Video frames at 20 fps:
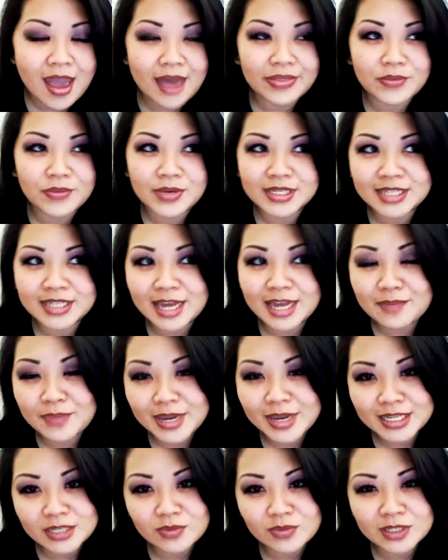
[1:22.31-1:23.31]
And the reason I
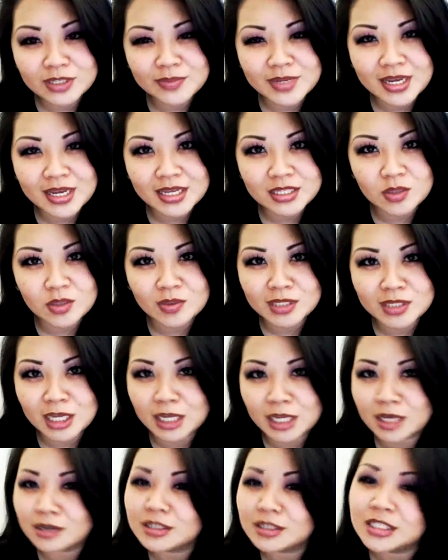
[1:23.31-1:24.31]
picked it was because it was
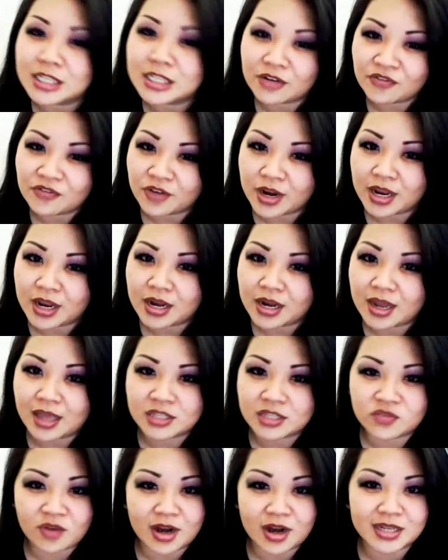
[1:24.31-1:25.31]
a little different
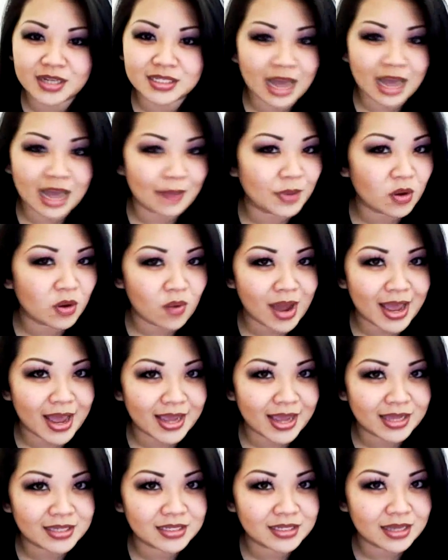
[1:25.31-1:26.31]
as far as
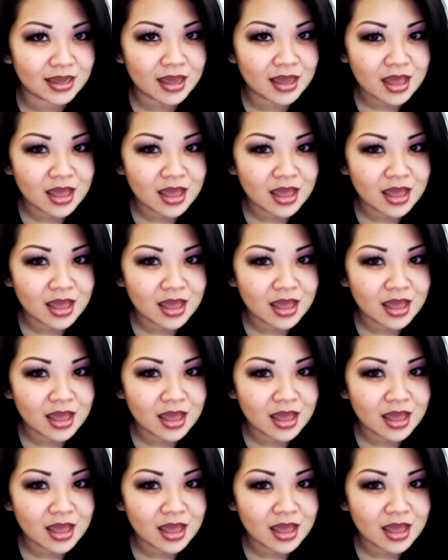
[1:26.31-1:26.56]
topic-wise